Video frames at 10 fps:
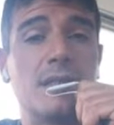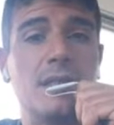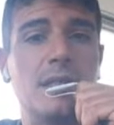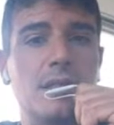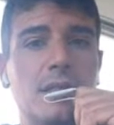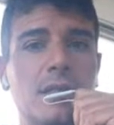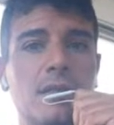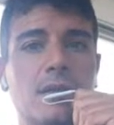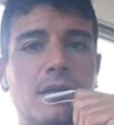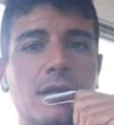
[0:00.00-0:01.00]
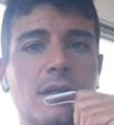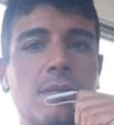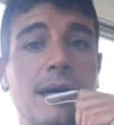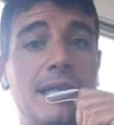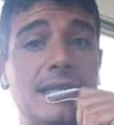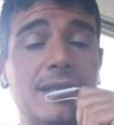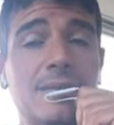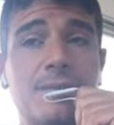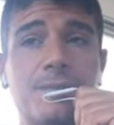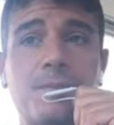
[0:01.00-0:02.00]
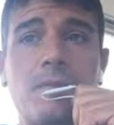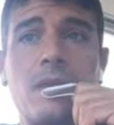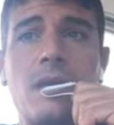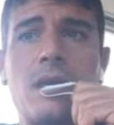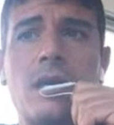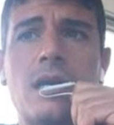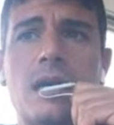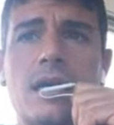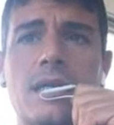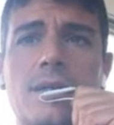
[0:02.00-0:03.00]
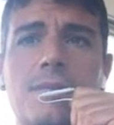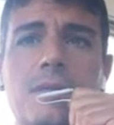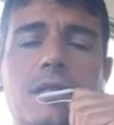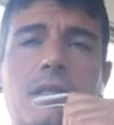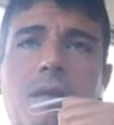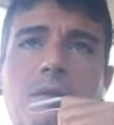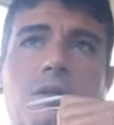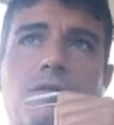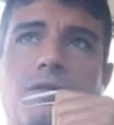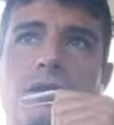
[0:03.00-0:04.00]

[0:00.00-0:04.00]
in the mindset. In terms of